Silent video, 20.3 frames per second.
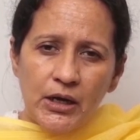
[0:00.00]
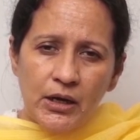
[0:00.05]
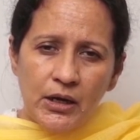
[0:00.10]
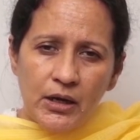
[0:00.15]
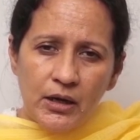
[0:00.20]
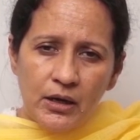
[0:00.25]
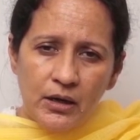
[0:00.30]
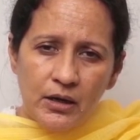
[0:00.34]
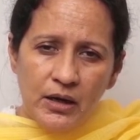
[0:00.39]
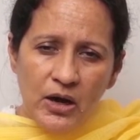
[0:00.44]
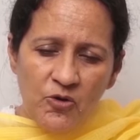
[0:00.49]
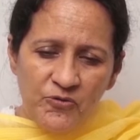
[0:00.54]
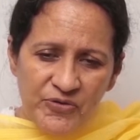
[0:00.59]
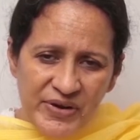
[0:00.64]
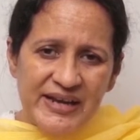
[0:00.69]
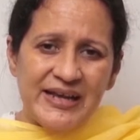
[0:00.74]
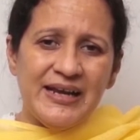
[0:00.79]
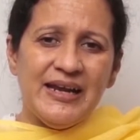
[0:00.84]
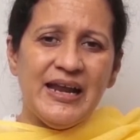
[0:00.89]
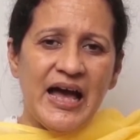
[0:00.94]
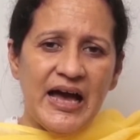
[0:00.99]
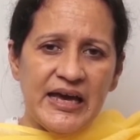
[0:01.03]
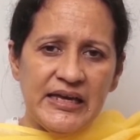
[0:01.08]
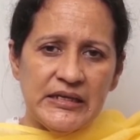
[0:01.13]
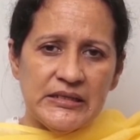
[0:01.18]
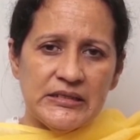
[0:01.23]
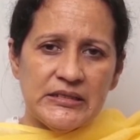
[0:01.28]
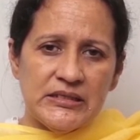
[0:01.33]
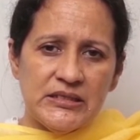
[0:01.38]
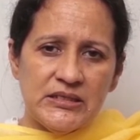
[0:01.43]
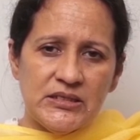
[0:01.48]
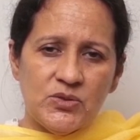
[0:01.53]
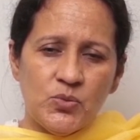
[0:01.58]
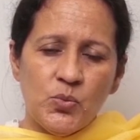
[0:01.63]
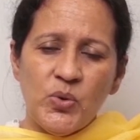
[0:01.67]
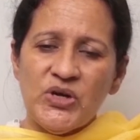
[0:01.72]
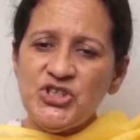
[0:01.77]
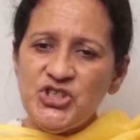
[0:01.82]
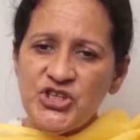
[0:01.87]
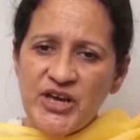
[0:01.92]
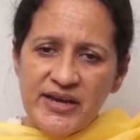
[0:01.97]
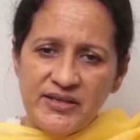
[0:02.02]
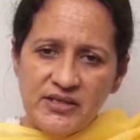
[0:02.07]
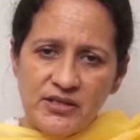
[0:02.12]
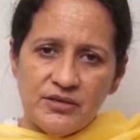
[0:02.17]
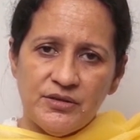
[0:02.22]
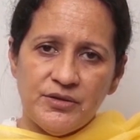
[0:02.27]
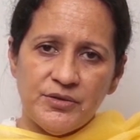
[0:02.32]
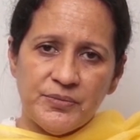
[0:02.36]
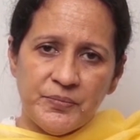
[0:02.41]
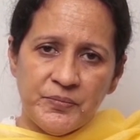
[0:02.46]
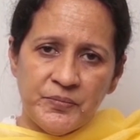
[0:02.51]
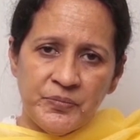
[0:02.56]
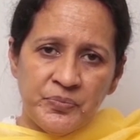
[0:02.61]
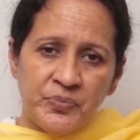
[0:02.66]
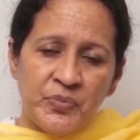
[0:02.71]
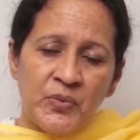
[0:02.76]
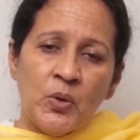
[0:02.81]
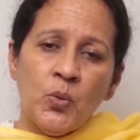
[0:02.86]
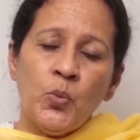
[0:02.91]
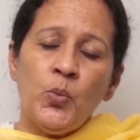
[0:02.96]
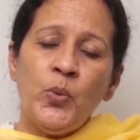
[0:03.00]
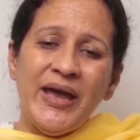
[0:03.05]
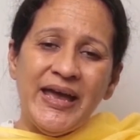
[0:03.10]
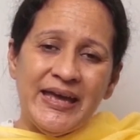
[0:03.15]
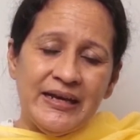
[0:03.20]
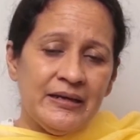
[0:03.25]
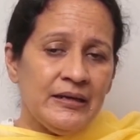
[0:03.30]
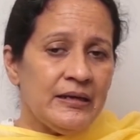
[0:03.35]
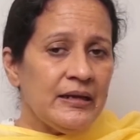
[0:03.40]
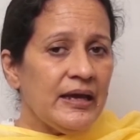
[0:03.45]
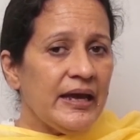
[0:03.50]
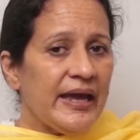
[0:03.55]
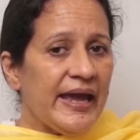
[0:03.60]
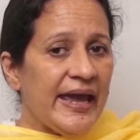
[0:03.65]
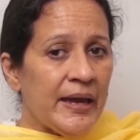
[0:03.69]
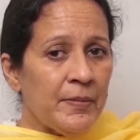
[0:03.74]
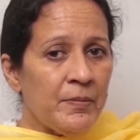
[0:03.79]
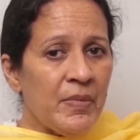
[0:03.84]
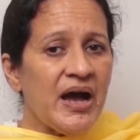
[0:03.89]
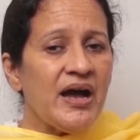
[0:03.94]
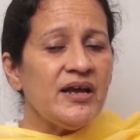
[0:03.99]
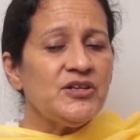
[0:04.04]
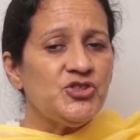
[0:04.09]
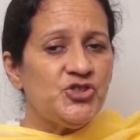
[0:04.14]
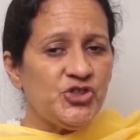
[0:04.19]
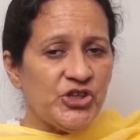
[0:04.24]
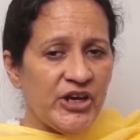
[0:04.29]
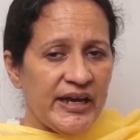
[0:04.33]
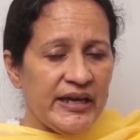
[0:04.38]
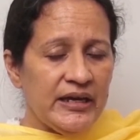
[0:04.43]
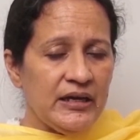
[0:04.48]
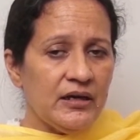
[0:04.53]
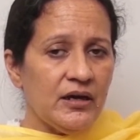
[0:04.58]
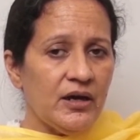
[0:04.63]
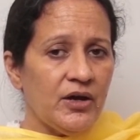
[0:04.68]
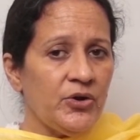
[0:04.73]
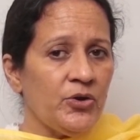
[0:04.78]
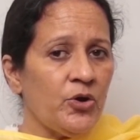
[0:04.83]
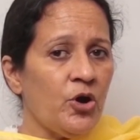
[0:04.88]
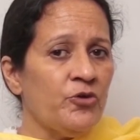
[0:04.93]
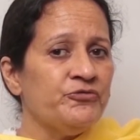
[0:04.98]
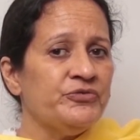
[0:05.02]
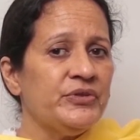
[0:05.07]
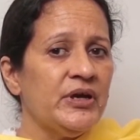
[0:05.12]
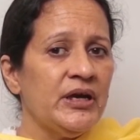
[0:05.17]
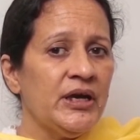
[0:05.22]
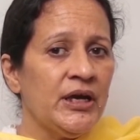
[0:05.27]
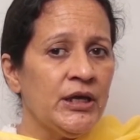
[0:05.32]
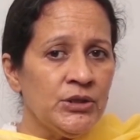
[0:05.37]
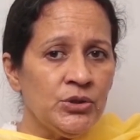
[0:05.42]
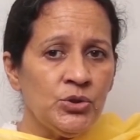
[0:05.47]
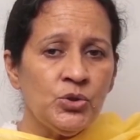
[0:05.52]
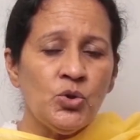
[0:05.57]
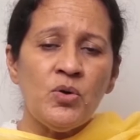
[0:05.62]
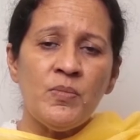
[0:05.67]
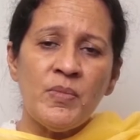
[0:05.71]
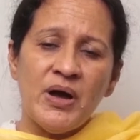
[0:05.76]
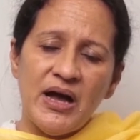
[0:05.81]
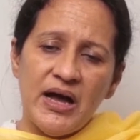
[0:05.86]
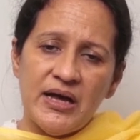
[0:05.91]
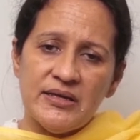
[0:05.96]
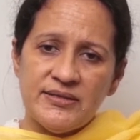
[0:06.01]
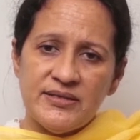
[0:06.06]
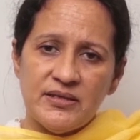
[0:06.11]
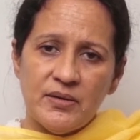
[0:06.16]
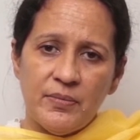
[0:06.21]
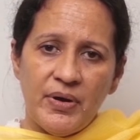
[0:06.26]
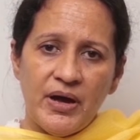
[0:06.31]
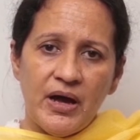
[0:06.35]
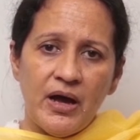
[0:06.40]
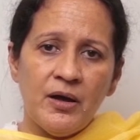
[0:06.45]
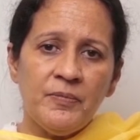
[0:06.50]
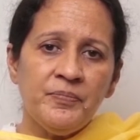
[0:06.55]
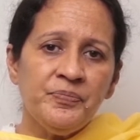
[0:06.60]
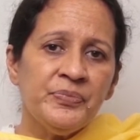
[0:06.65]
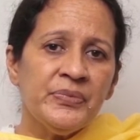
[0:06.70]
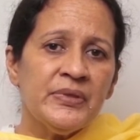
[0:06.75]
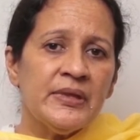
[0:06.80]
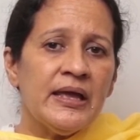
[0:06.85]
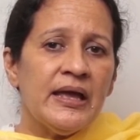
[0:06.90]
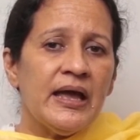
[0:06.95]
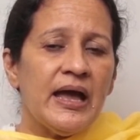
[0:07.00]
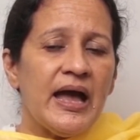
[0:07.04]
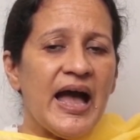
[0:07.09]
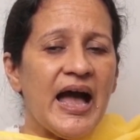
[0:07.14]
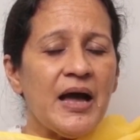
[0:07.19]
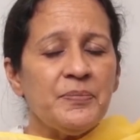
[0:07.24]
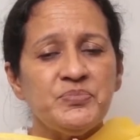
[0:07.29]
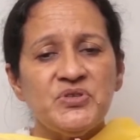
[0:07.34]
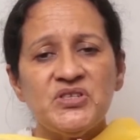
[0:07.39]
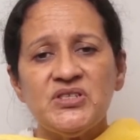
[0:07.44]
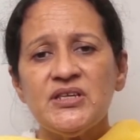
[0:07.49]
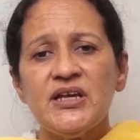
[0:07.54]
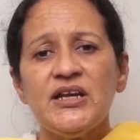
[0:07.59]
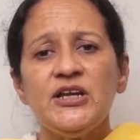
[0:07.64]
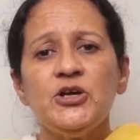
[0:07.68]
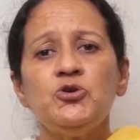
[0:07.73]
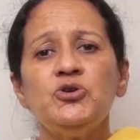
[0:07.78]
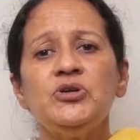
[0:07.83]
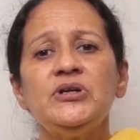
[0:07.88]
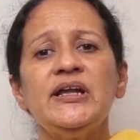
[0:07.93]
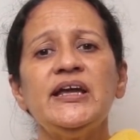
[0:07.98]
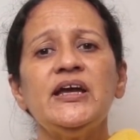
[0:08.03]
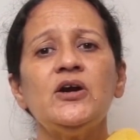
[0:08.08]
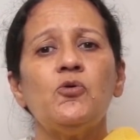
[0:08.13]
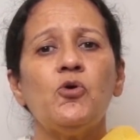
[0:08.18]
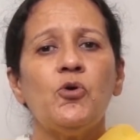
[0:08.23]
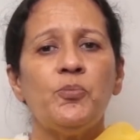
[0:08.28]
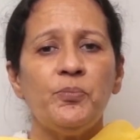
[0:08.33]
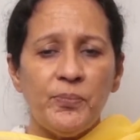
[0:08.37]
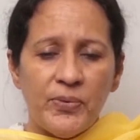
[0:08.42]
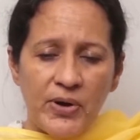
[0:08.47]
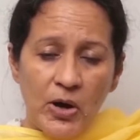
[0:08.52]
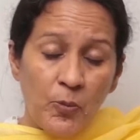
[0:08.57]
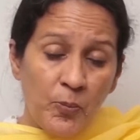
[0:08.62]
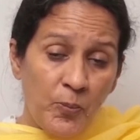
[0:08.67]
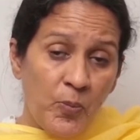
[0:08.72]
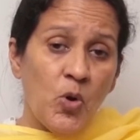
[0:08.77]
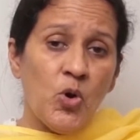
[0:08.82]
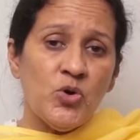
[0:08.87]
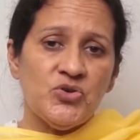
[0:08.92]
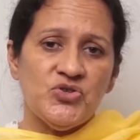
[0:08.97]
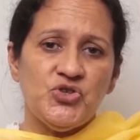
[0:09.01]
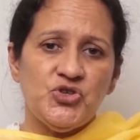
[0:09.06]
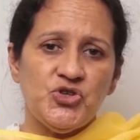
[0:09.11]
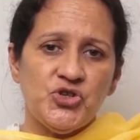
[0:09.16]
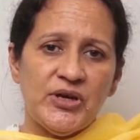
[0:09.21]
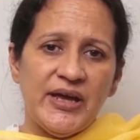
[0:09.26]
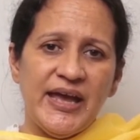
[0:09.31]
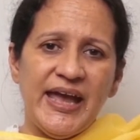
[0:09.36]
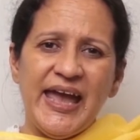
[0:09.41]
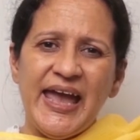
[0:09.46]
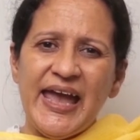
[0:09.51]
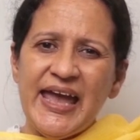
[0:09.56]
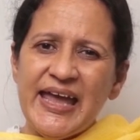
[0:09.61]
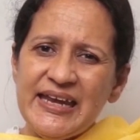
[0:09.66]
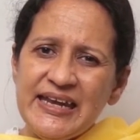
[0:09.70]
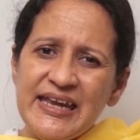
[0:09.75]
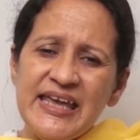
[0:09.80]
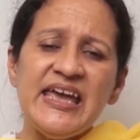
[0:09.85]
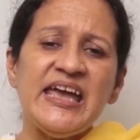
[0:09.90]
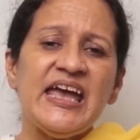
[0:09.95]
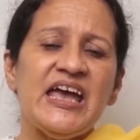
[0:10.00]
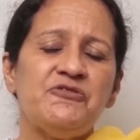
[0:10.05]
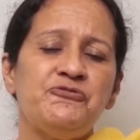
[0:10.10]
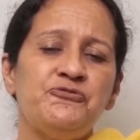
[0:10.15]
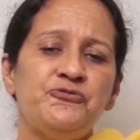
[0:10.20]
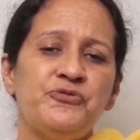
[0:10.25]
an alliance were shattered when M.R. Jaikar of the Hindu Mahasabha absolutely opposed any